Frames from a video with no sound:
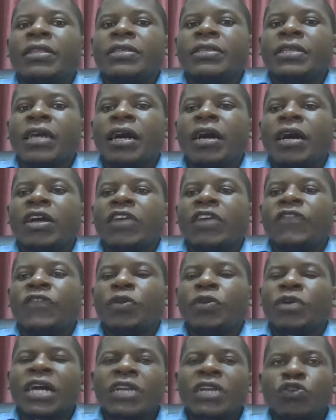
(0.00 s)
if
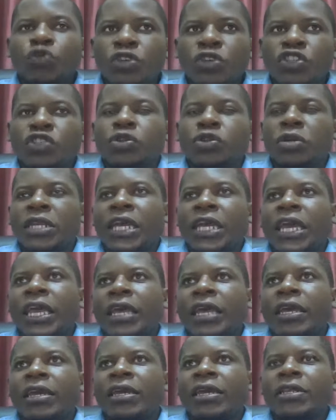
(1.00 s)
you look at question
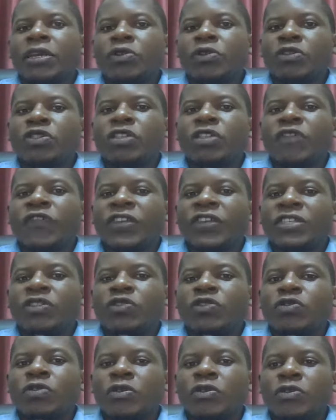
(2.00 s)
A, because the
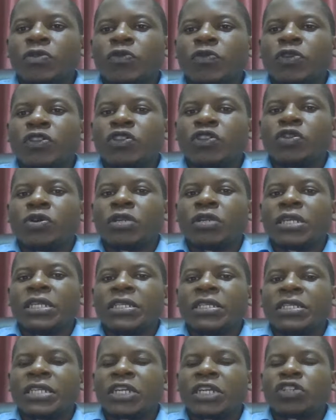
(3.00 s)
first question
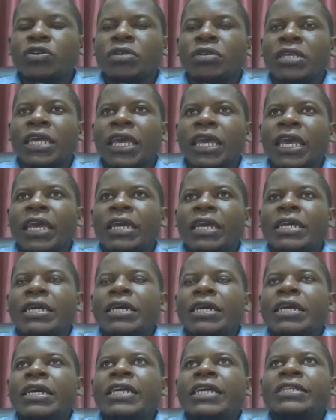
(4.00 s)
in section A,
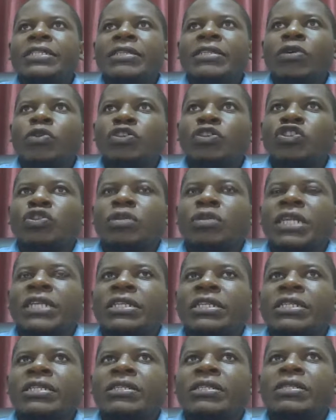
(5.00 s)
it's a question
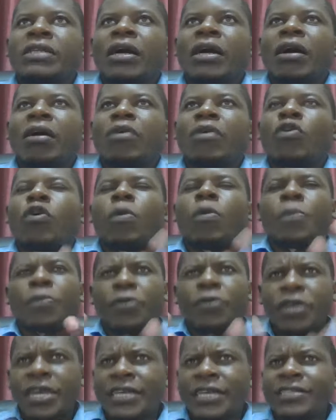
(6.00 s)
that is
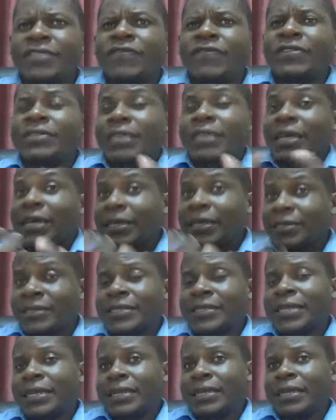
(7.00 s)
comprehensive. It's a
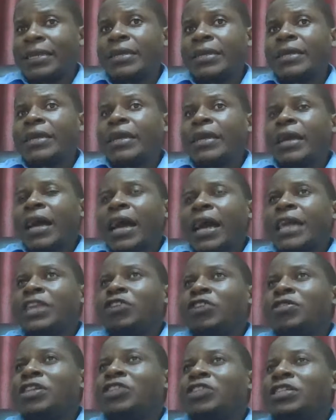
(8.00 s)
case study,
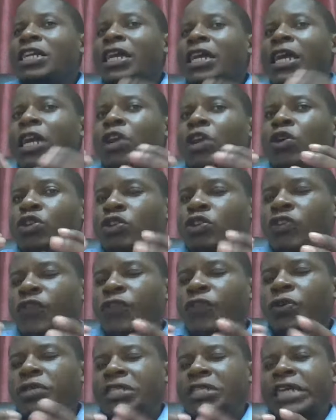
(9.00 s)
and you need to take a lot
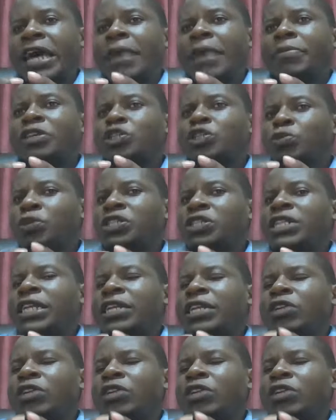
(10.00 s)
of your time, especially